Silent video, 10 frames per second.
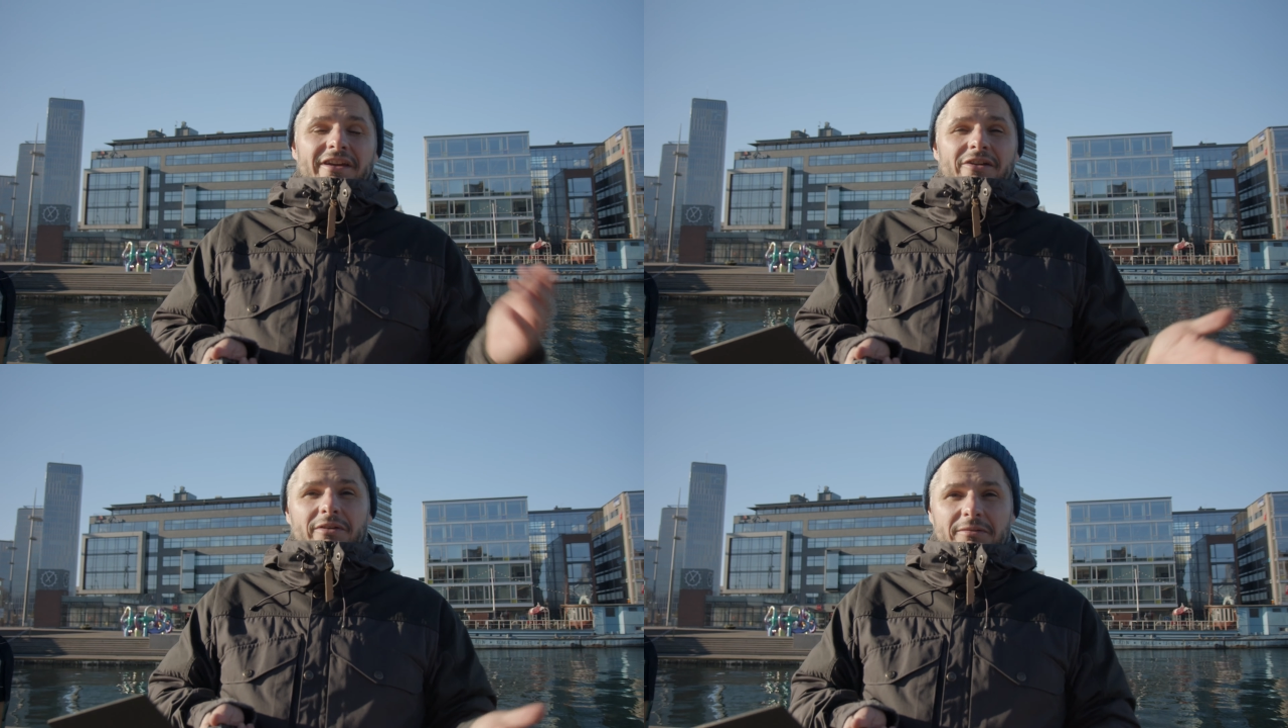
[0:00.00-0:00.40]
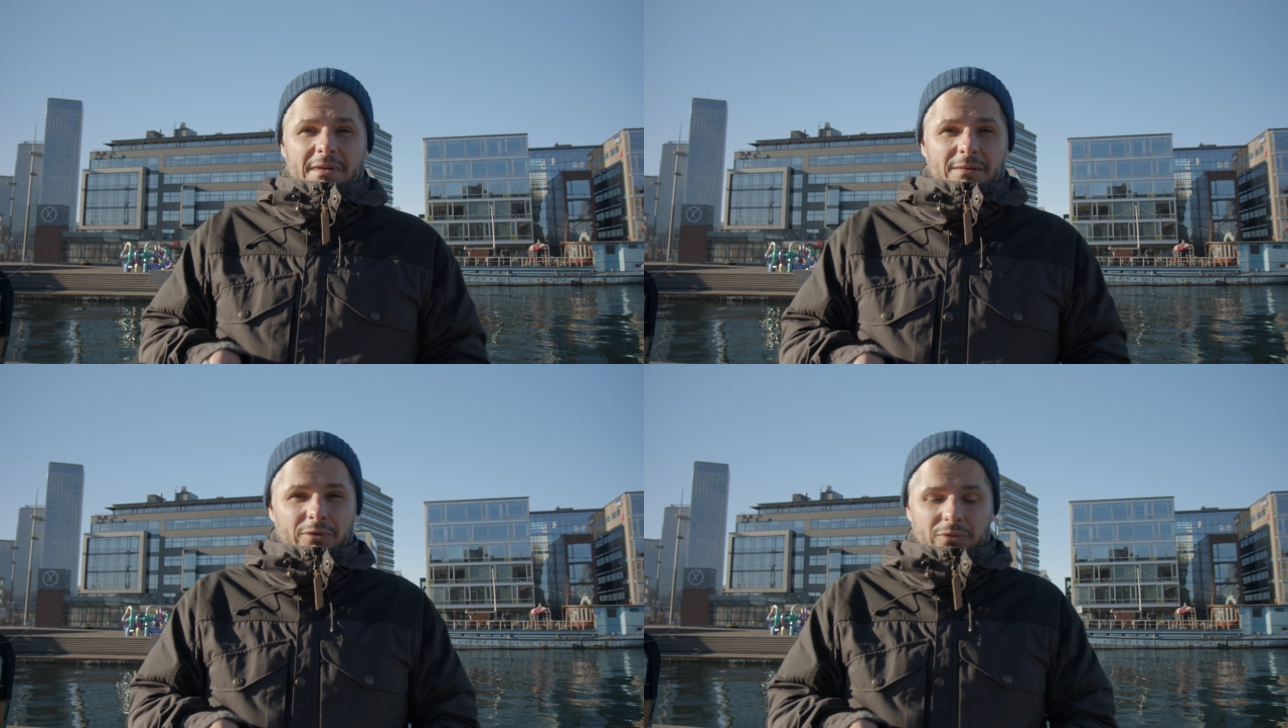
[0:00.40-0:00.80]
here in
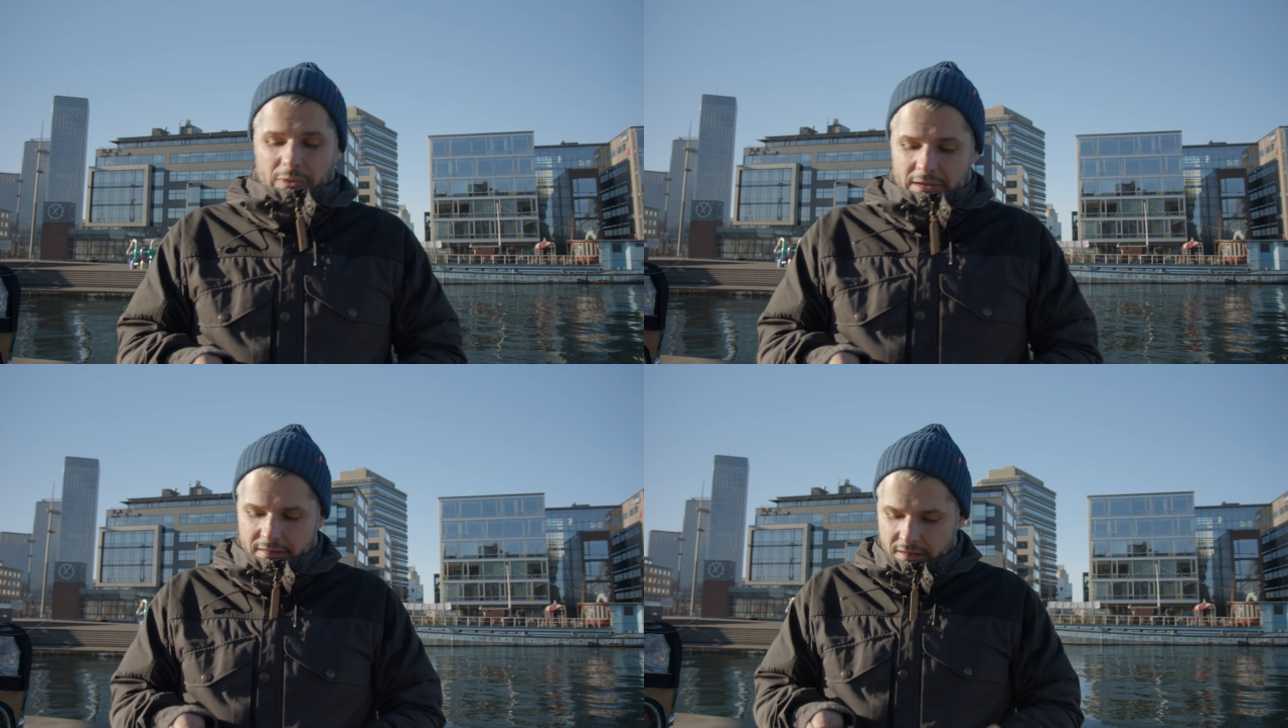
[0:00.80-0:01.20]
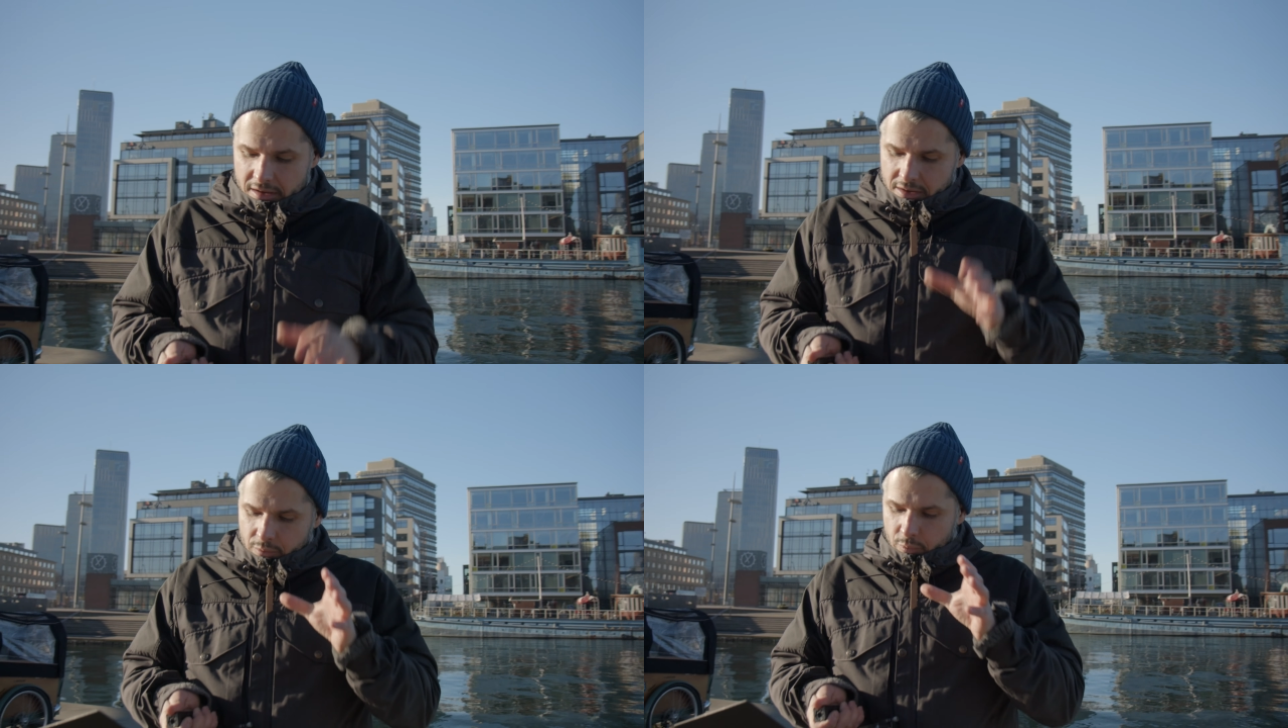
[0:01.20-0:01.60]
Malmö, Sweden.
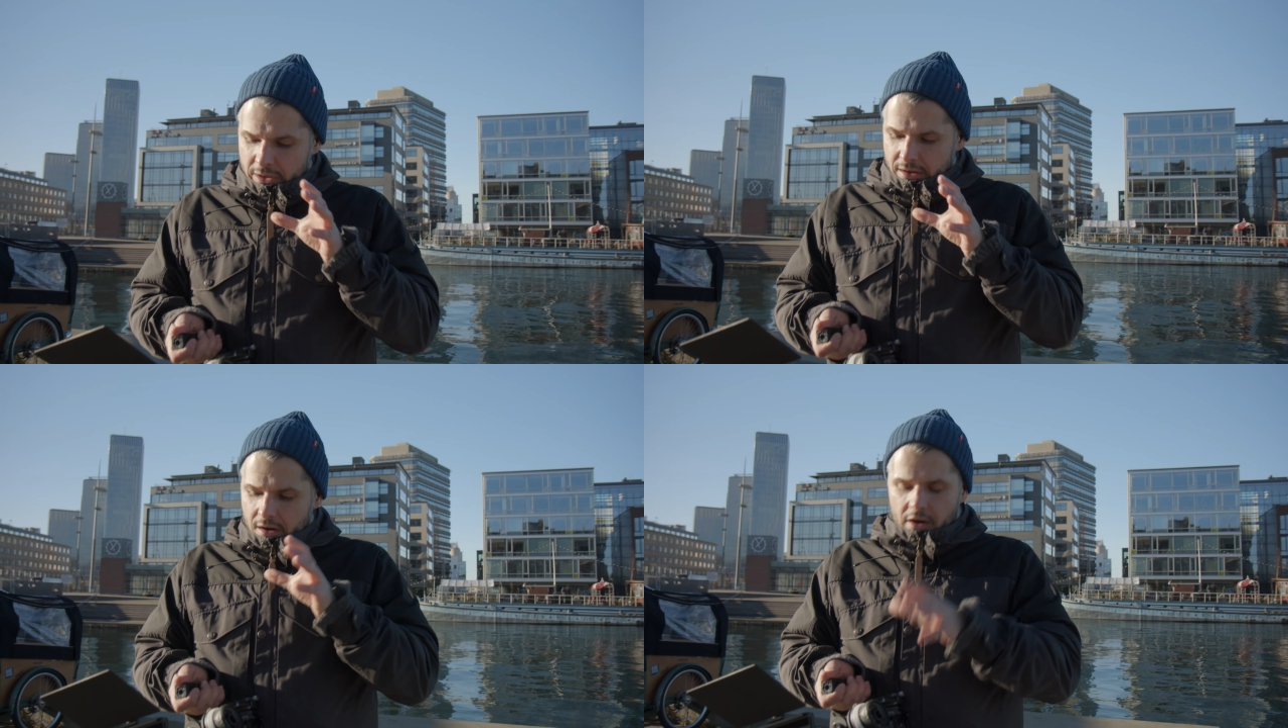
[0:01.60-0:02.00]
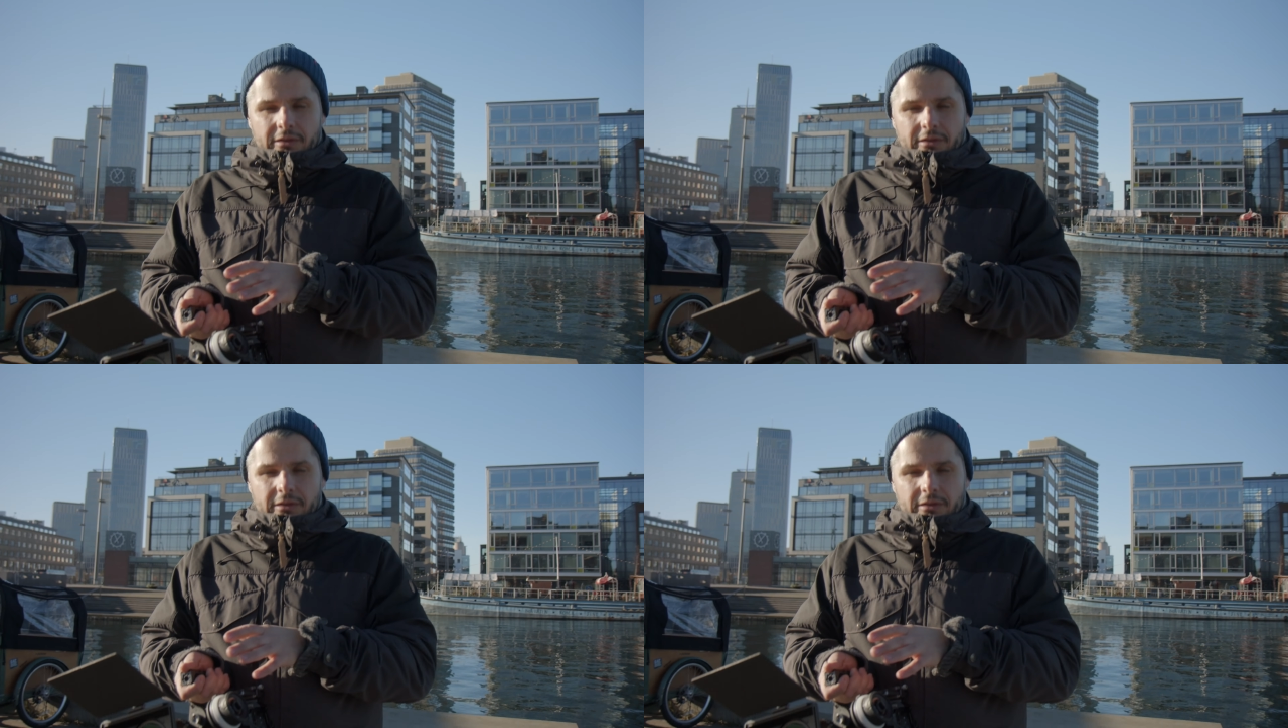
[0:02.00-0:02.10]
We are